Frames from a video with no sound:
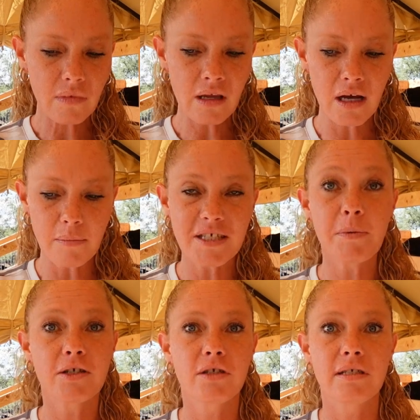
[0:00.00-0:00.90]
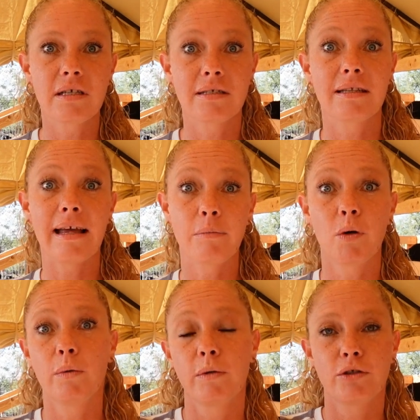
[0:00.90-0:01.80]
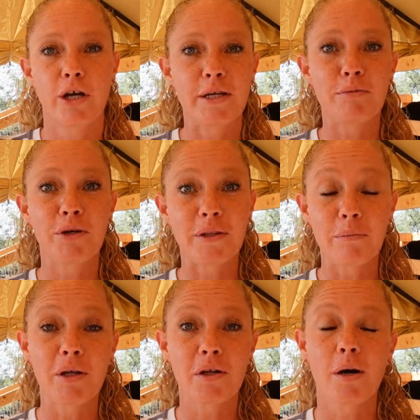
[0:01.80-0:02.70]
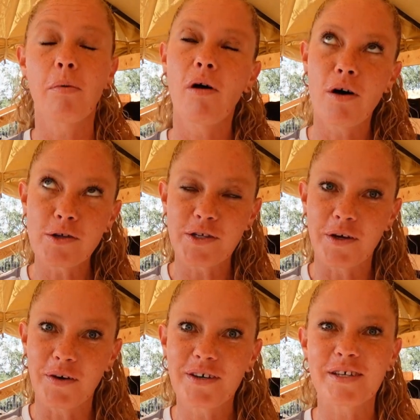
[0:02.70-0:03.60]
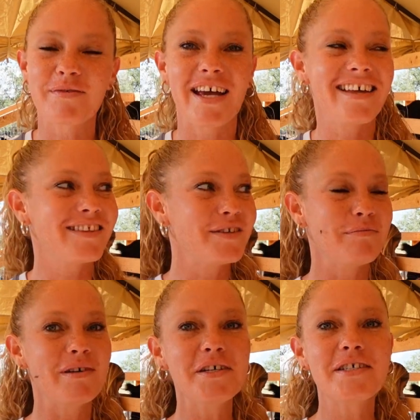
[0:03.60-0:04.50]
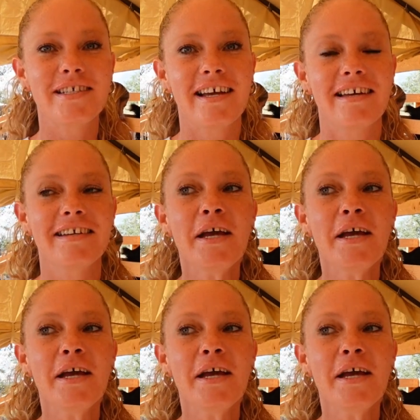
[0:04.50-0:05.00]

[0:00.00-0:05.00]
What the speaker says: Especially since at that point we were trying to bring their milk up also because we had the new milk stand.